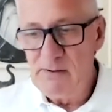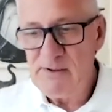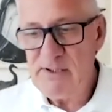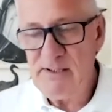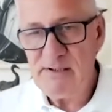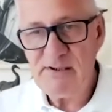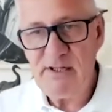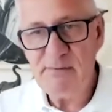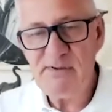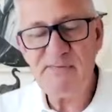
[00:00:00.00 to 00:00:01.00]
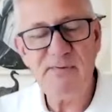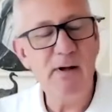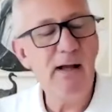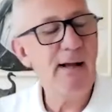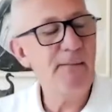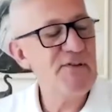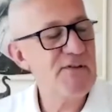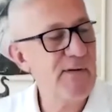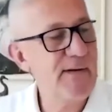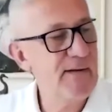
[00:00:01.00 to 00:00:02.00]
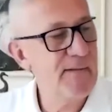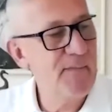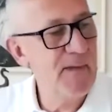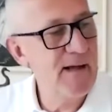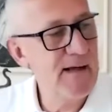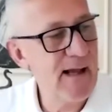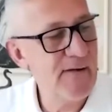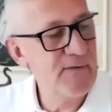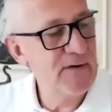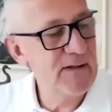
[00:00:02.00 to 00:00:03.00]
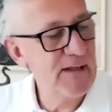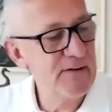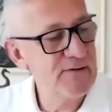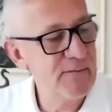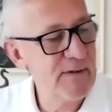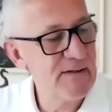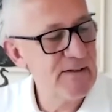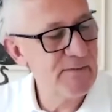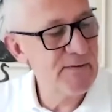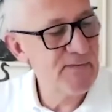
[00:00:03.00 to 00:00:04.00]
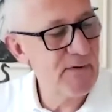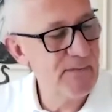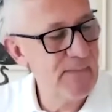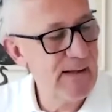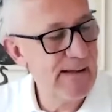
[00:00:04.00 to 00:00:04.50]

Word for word: she was from, I'm just trying to think, the African country where she was from,